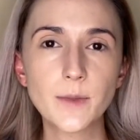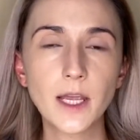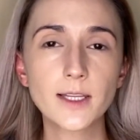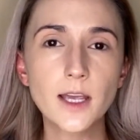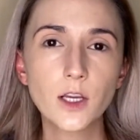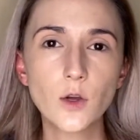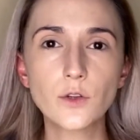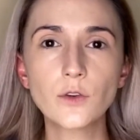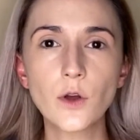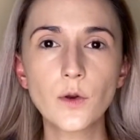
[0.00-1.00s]
because I know
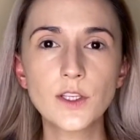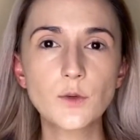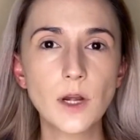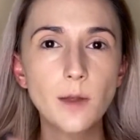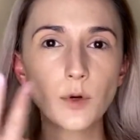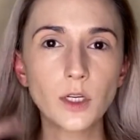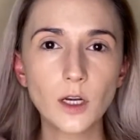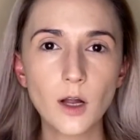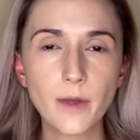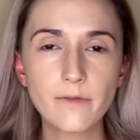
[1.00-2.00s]
you noticed when I put it
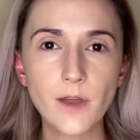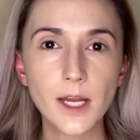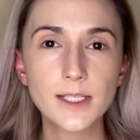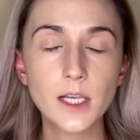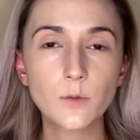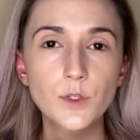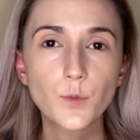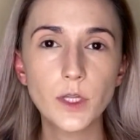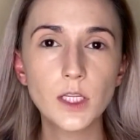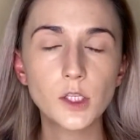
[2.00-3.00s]
on my face that it was
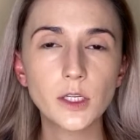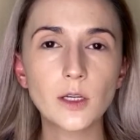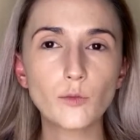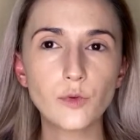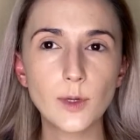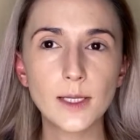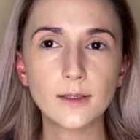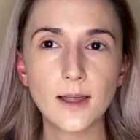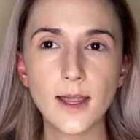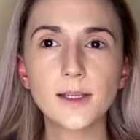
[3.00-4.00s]
really looking pretty
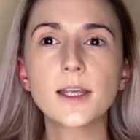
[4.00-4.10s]
light.